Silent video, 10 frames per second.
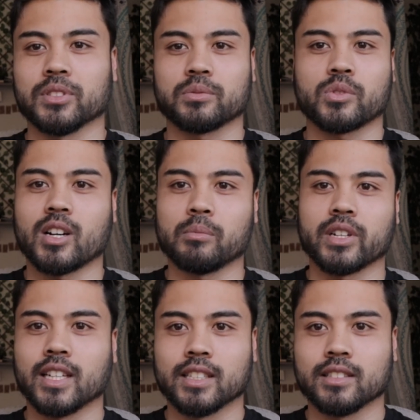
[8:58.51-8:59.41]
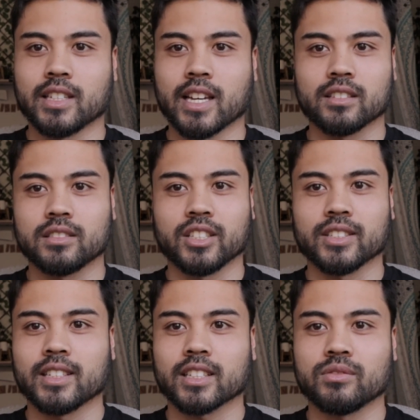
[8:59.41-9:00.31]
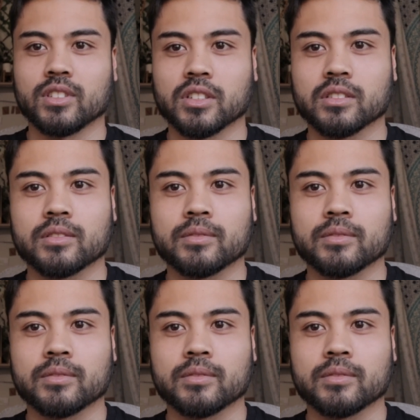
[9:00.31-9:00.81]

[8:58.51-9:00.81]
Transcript: subscribe, and yeah, see you in the next video.